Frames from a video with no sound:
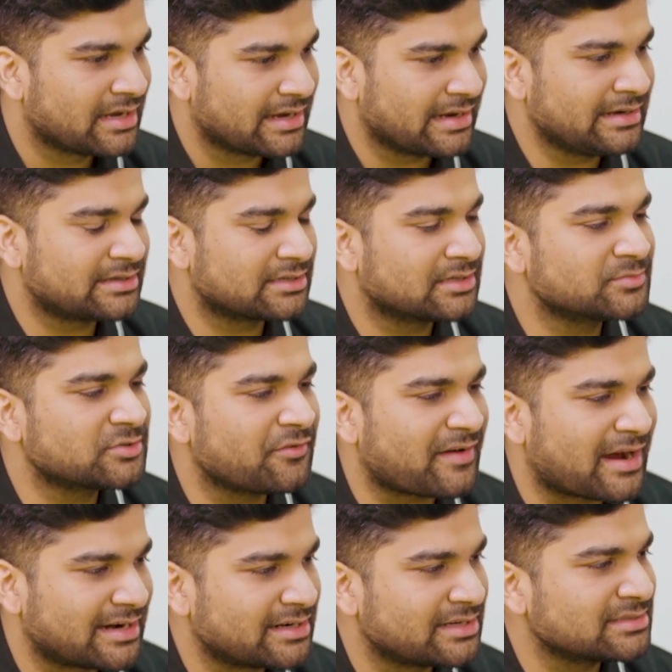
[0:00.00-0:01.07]
in terms of
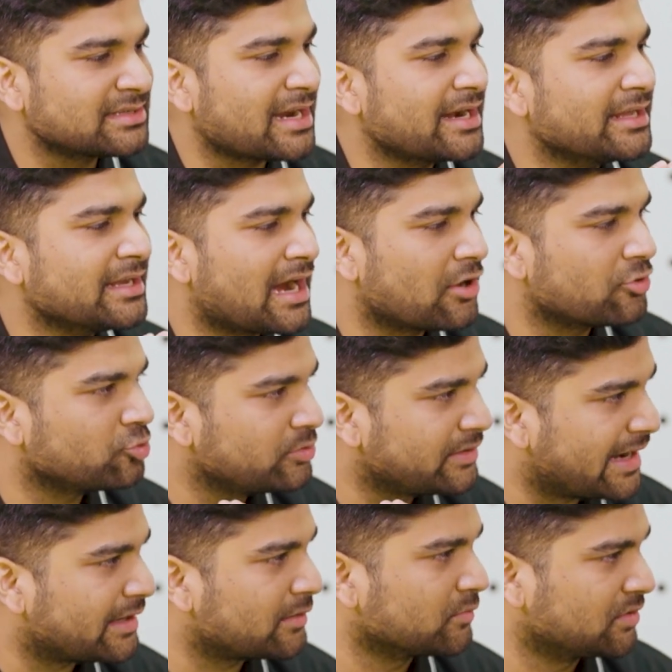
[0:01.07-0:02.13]
understanding how to
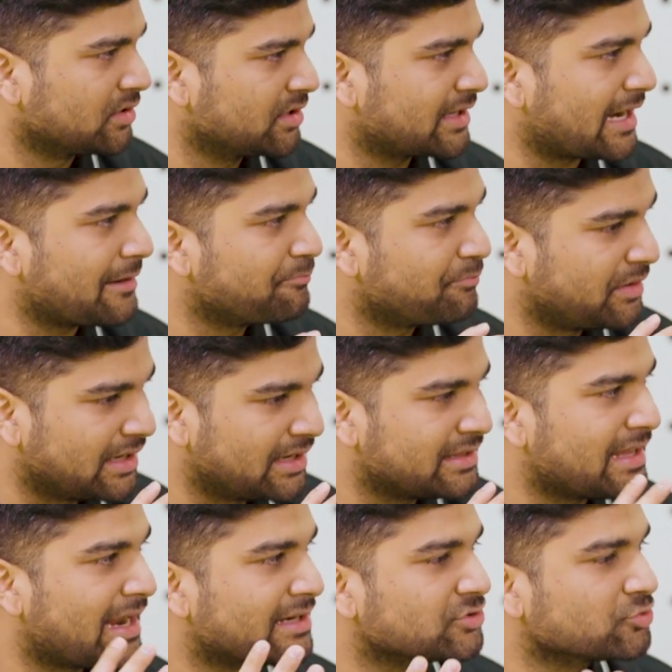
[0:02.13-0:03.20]
network and build
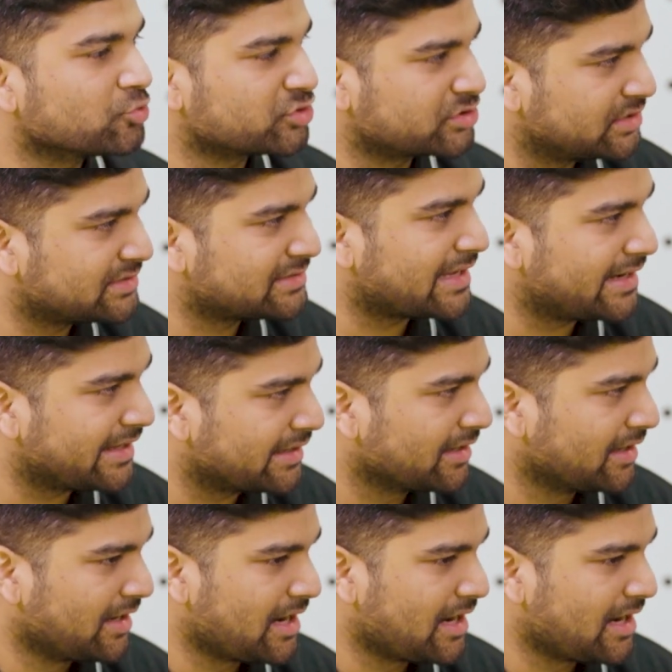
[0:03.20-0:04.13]
that social selling